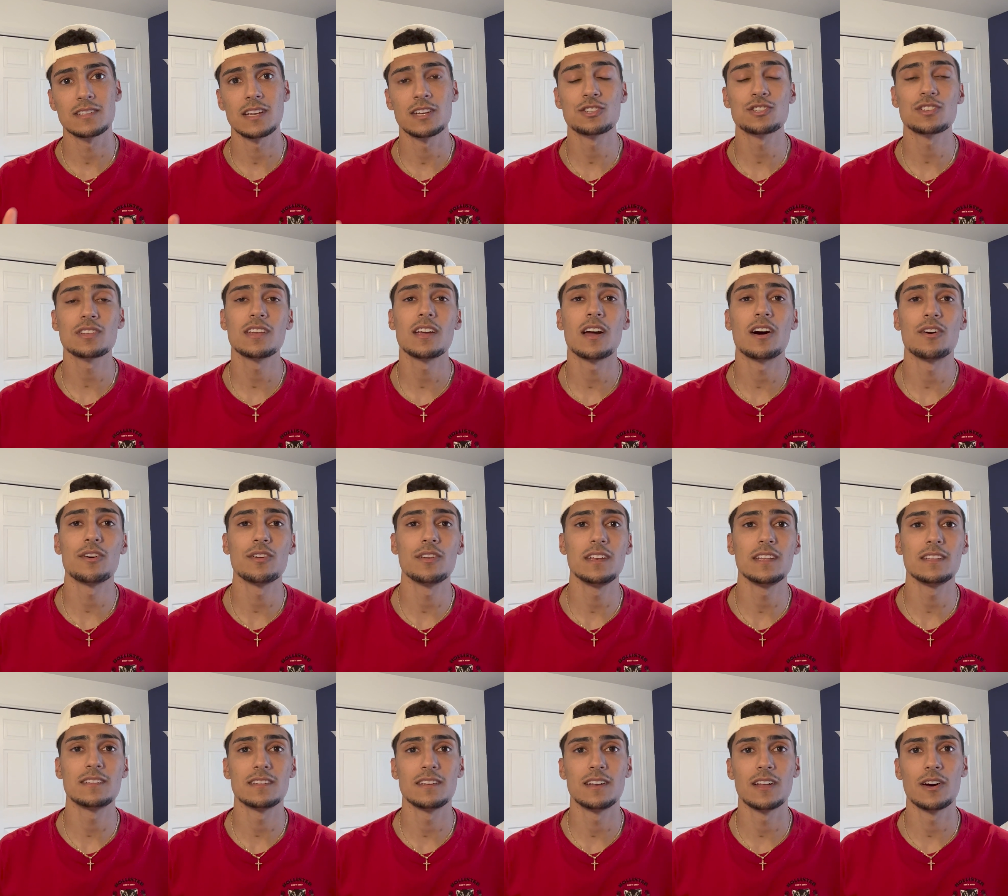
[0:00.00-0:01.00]
essentially all
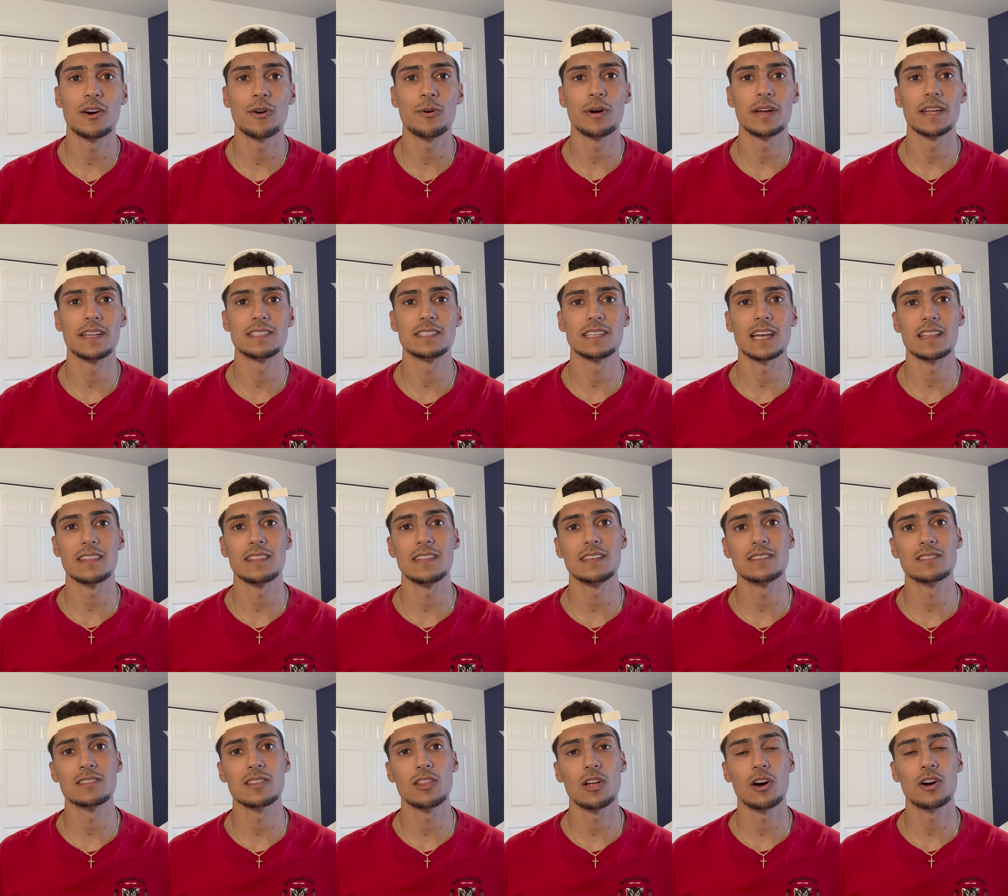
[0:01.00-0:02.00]
you need to know is that
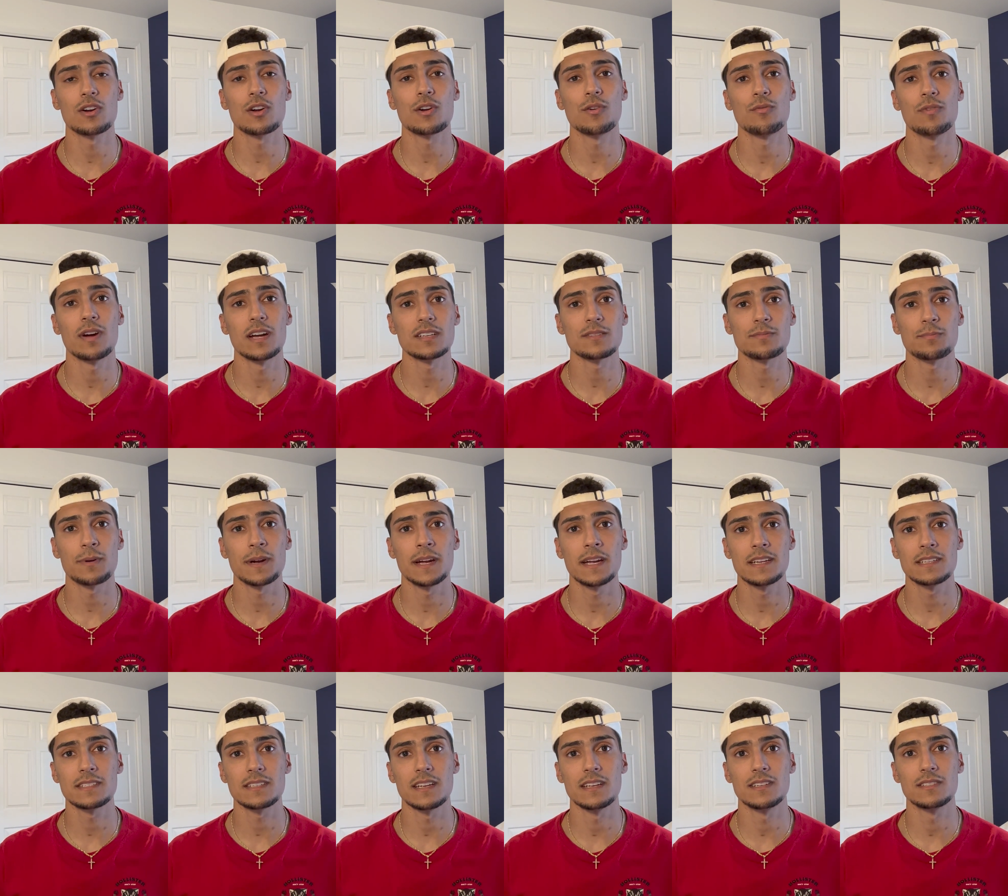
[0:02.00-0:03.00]
these longer rest
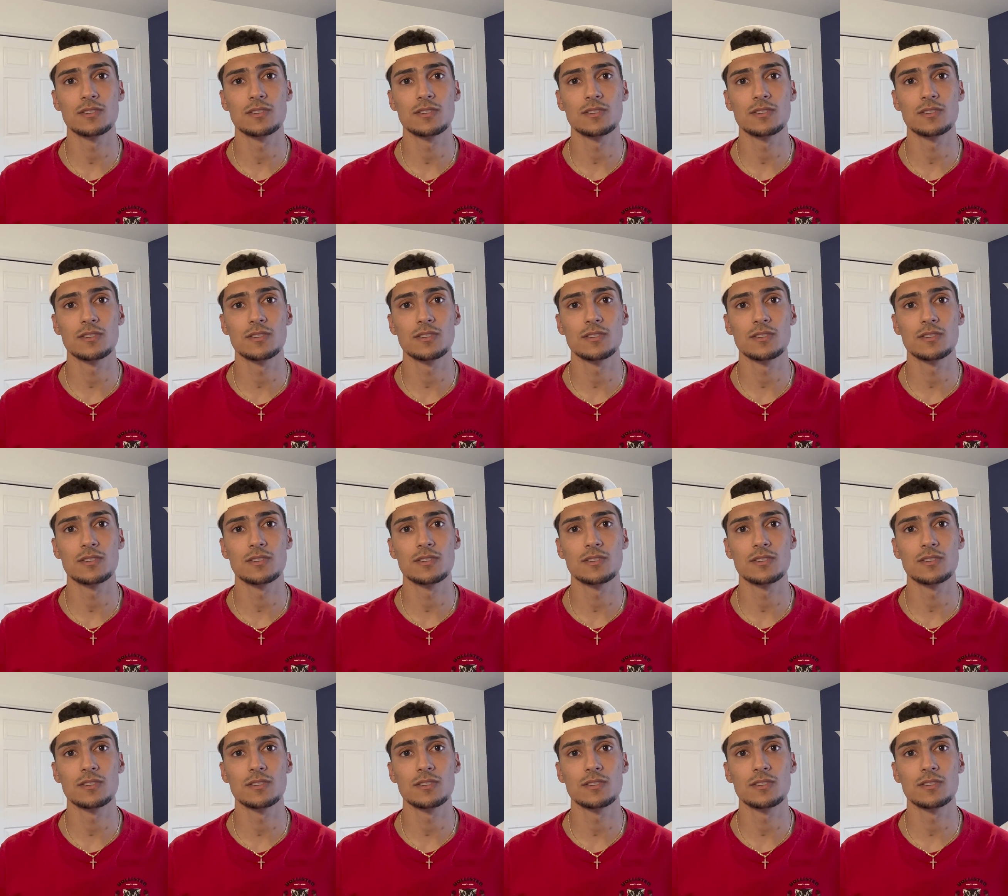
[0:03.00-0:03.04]
breaks